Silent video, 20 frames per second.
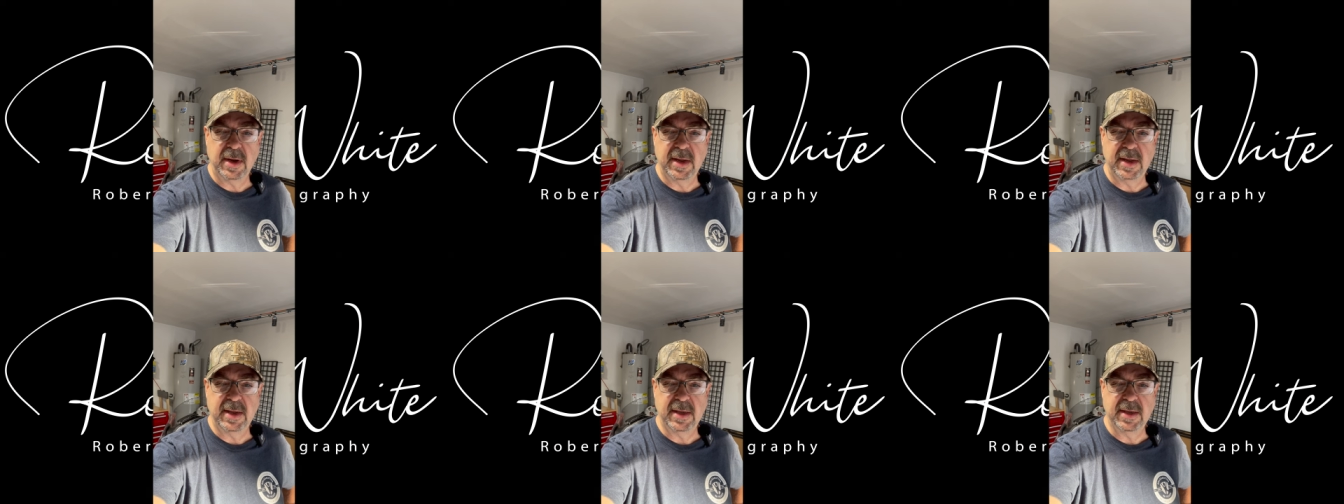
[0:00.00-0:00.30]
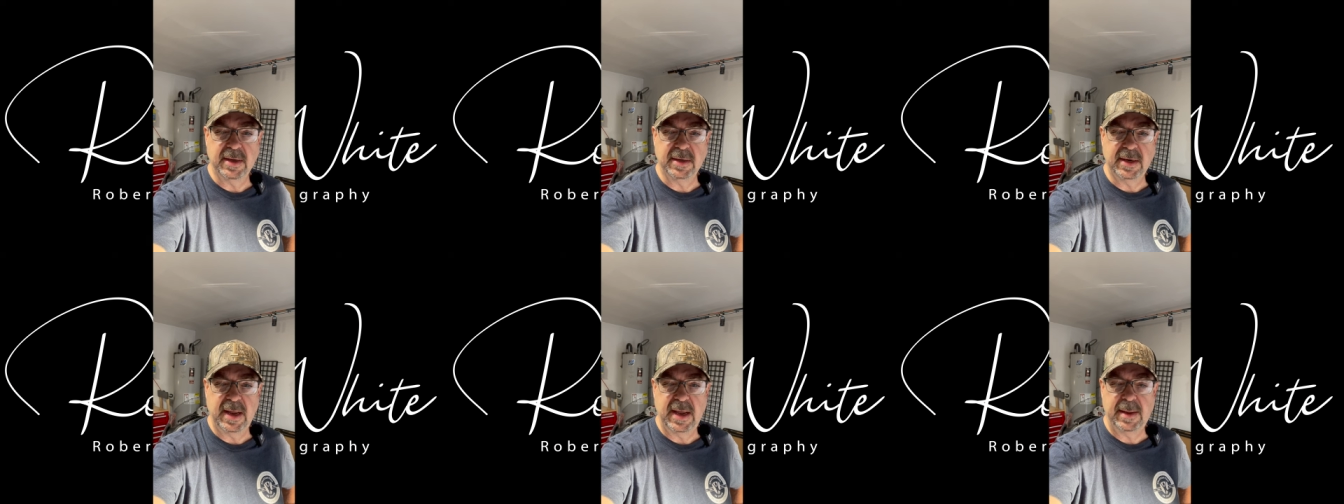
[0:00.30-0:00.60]

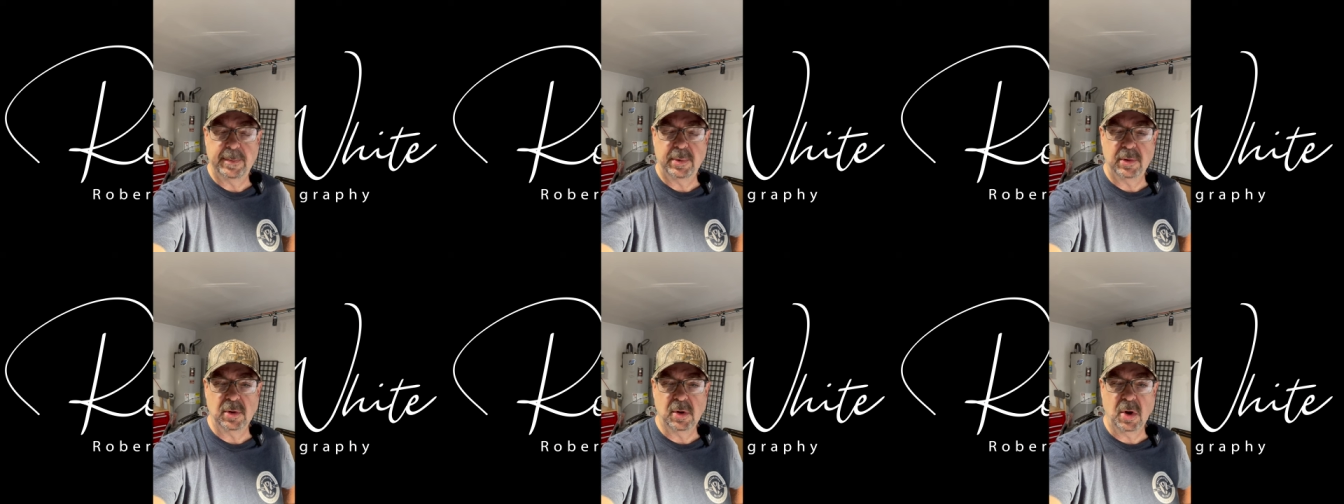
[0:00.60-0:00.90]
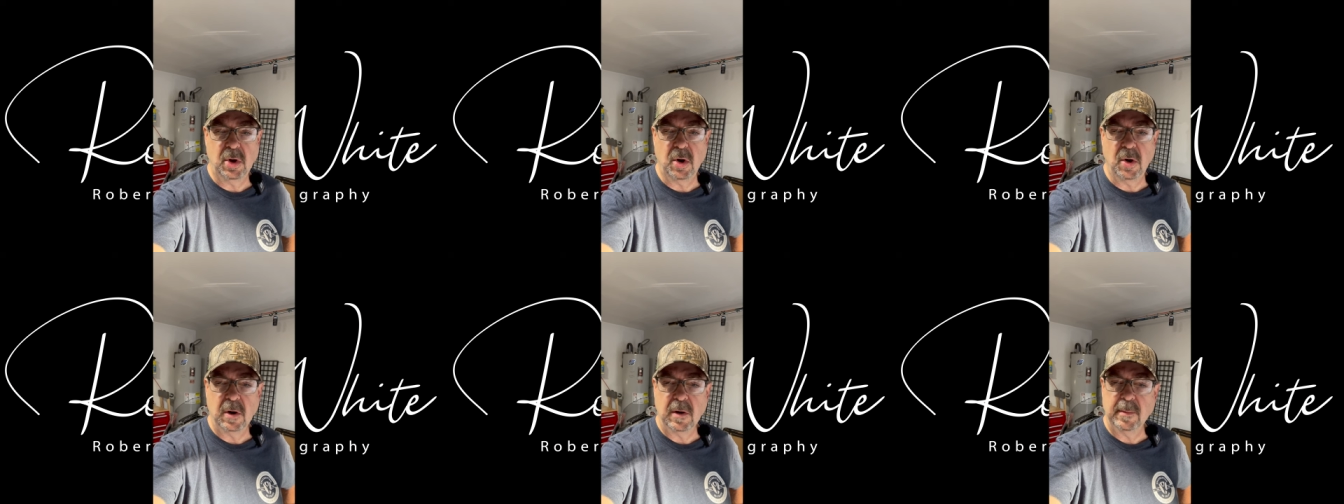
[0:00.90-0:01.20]
and Apple
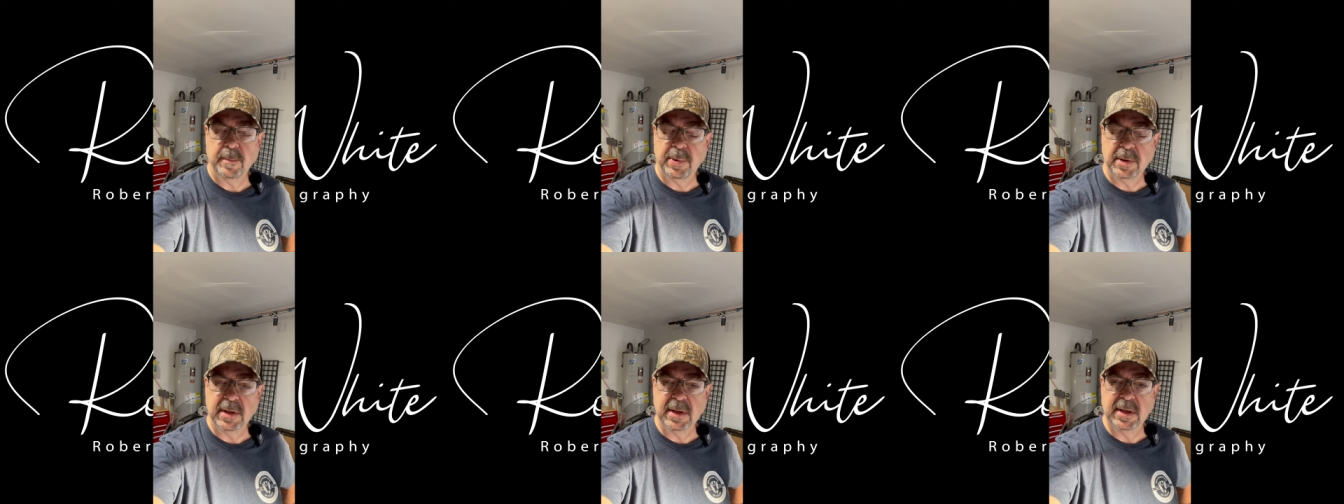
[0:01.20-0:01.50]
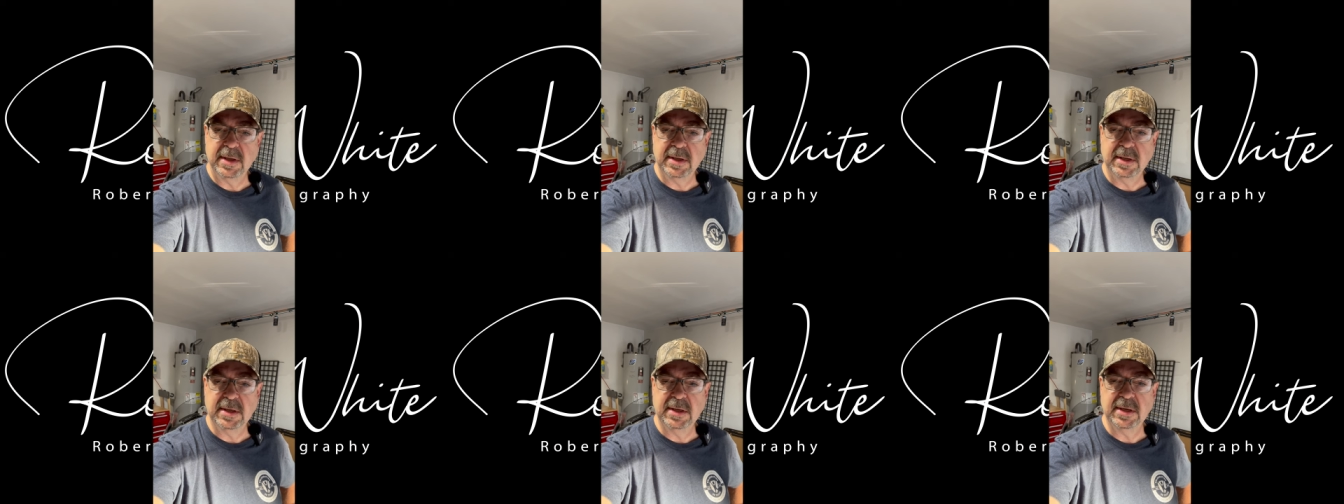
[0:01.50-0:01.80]

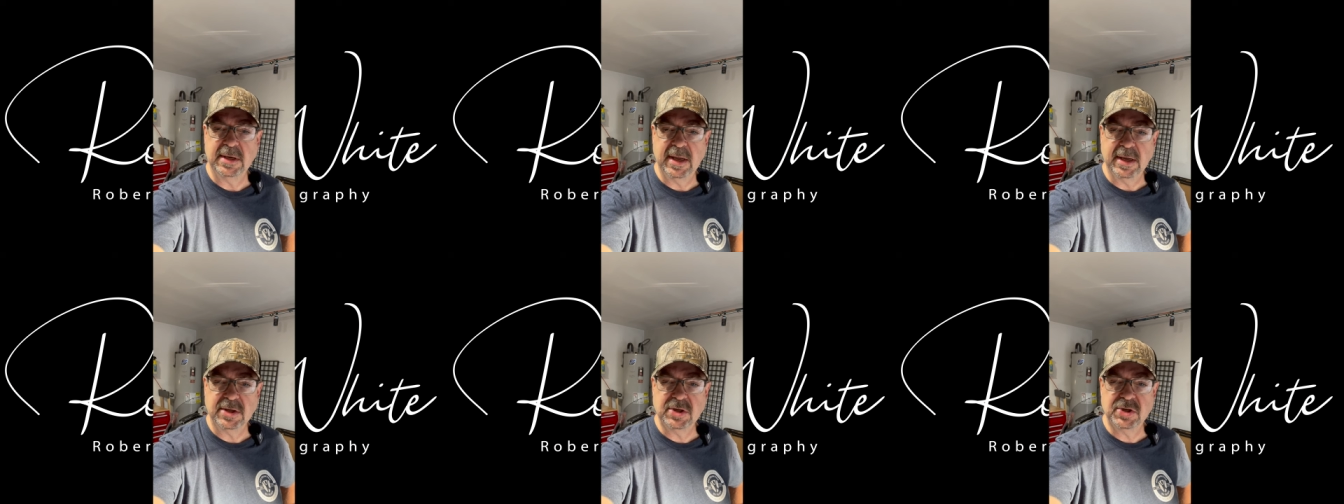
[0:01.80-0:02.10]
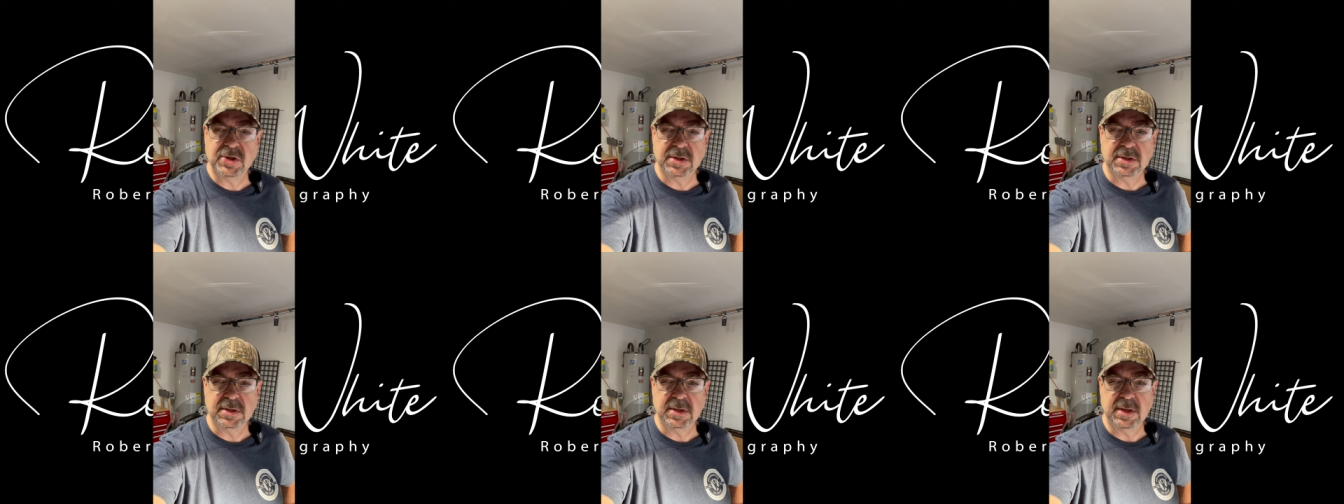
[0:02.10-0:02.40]
CarPlay
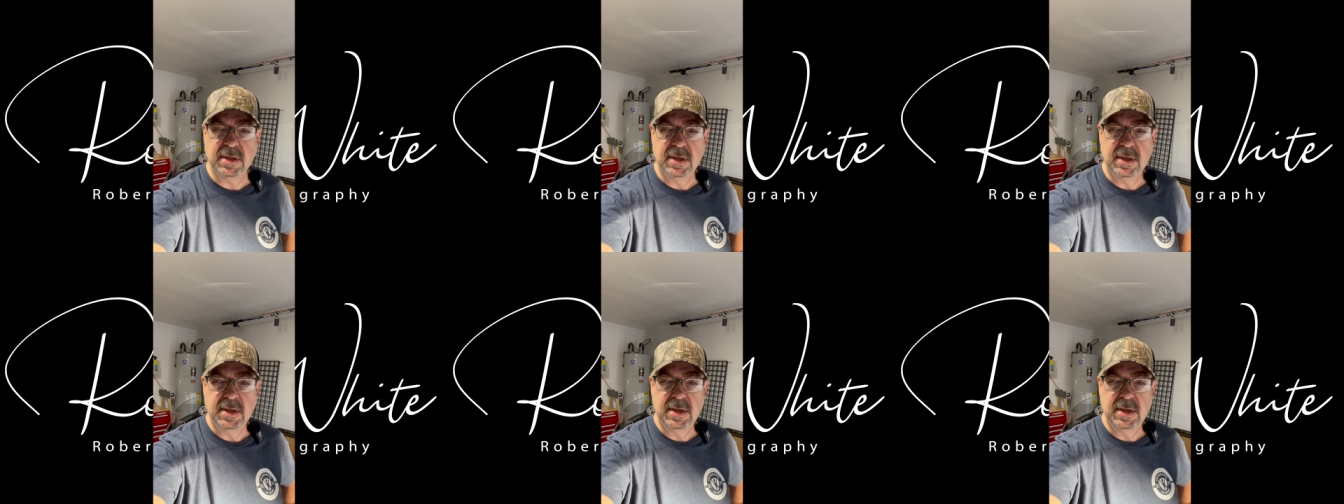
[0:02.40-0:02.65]
connection